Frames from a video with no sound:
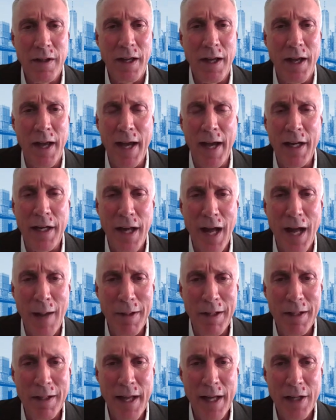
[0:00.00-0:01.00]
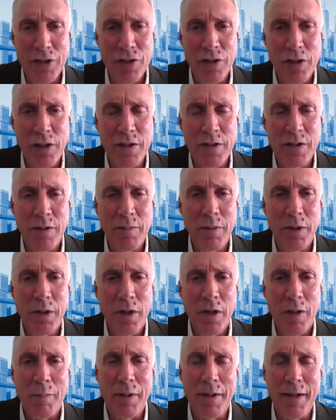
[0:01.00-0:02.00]
Economic nationalism,
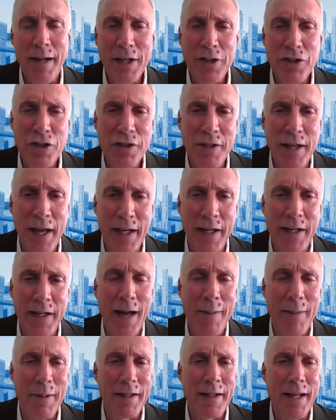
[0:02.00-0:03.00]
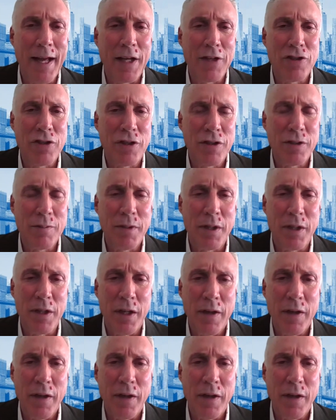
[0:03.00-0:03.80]
but not just economic nationalism.